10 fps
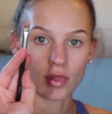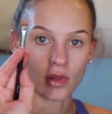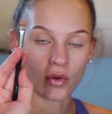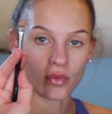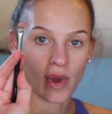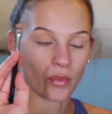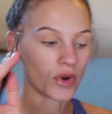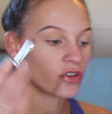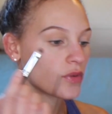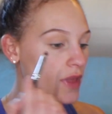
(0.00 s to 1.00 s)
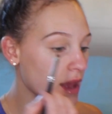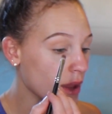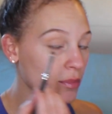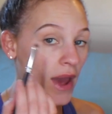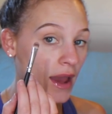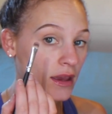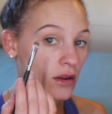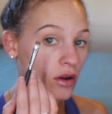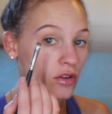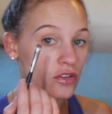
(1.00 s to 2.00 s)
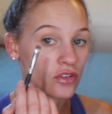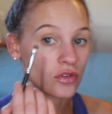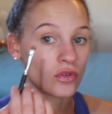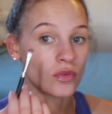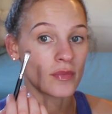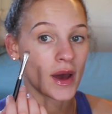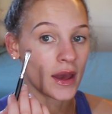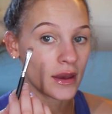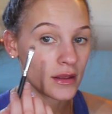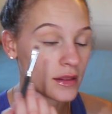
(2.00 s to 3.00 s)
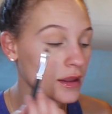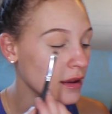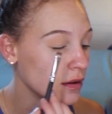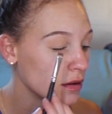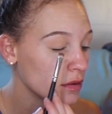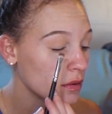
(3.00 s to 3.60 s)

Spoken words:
load my brush with it and pack it onto my lid.